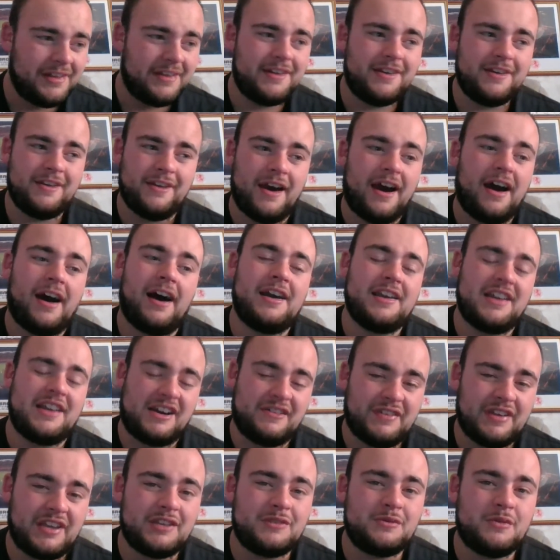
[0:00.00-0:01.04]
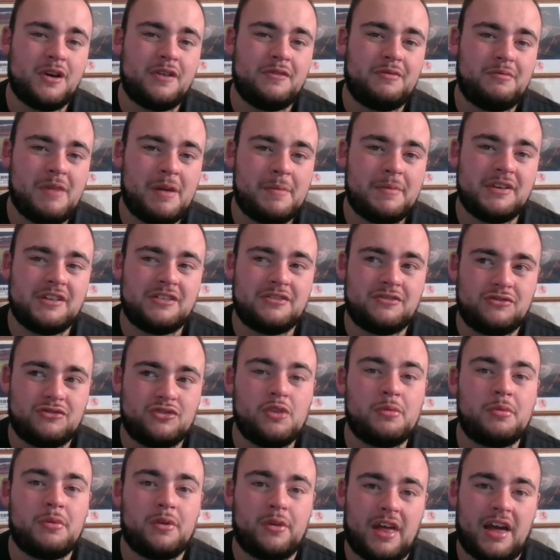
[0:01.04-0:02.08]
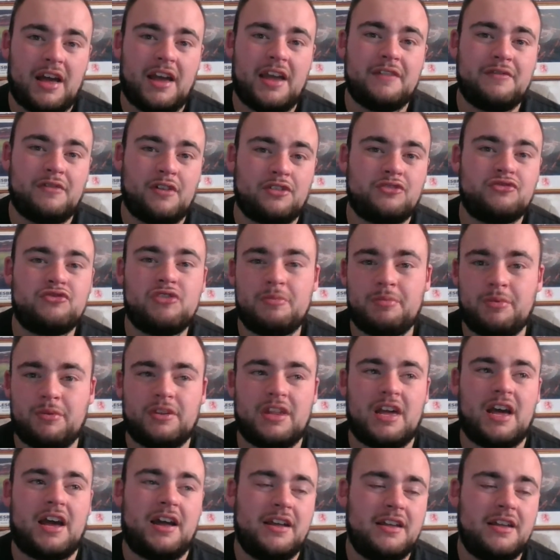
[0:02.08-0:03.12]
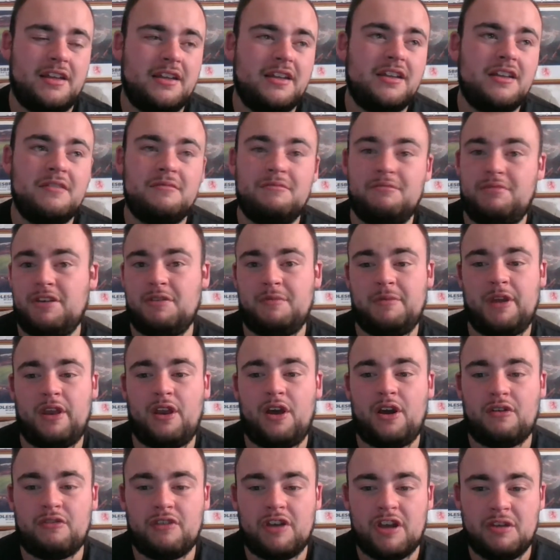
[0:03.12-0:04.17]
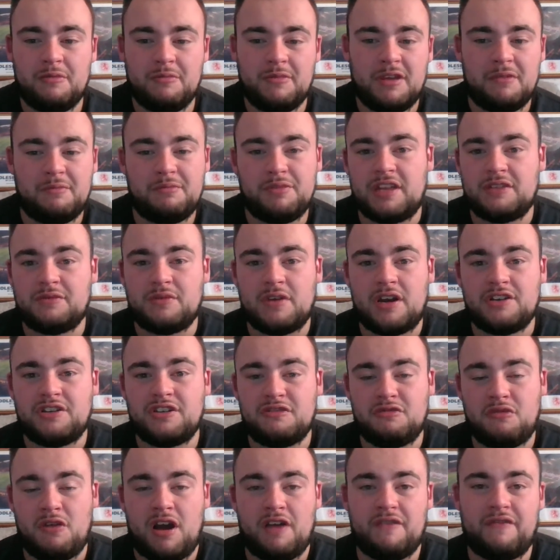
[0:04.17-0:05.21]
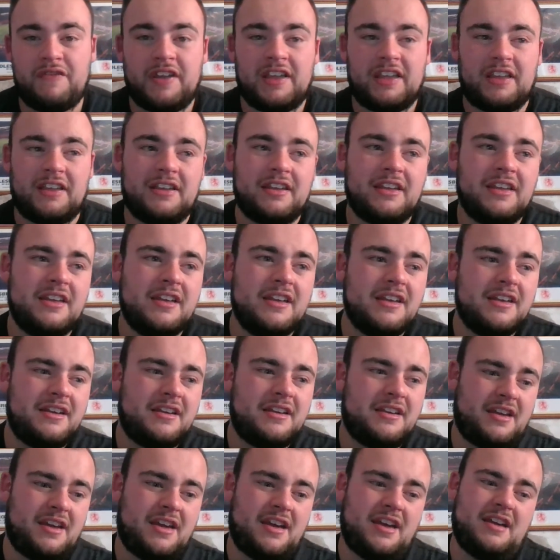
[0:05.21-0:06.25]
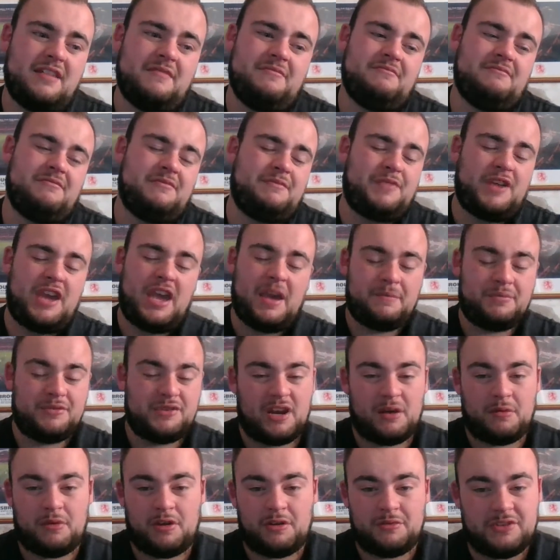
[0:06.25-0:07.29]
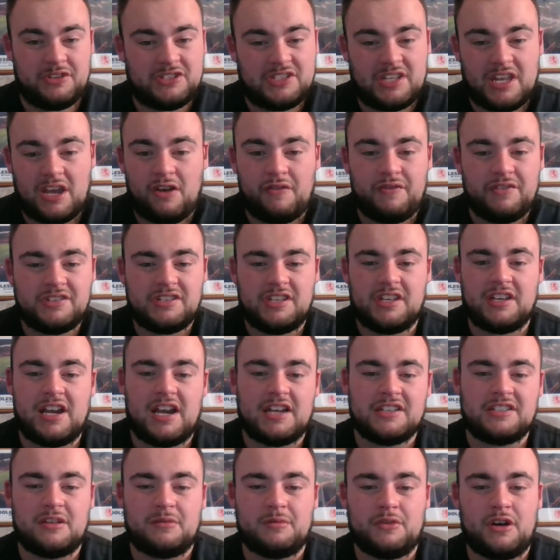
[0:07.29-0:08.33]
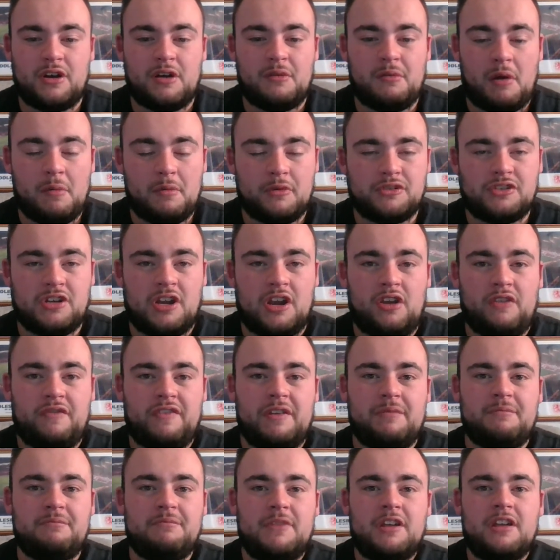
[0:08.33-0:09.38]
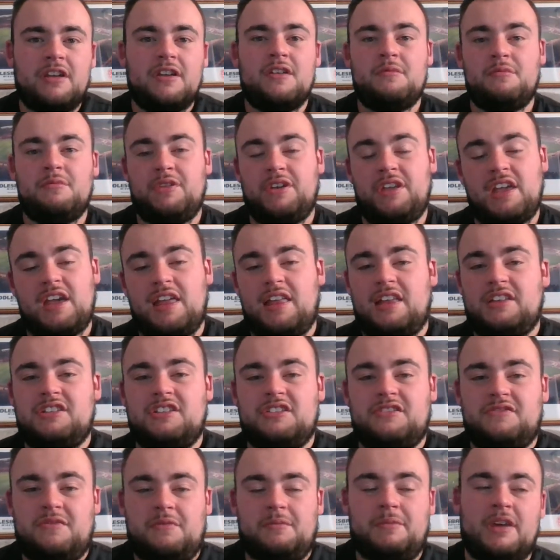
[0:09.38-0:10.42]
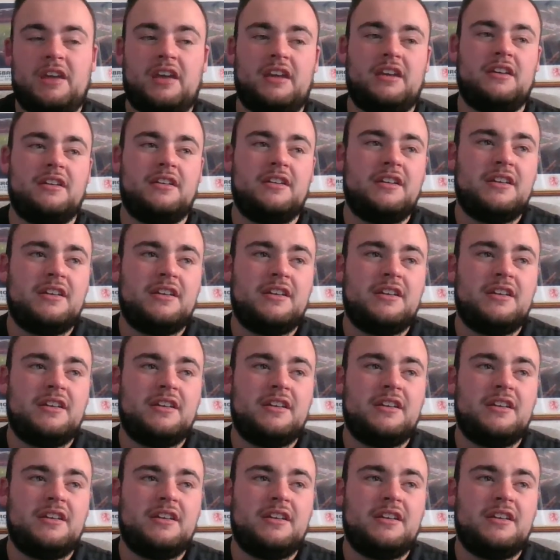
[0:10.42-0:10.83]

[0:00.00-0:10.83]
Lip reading: Now, I think he's worth maybe double that, if not triple that. People may not agree with me, but that's what I think. Gibson, I want him to stay, obviously, guys. I know how much I love him. But yeah, that's just for me.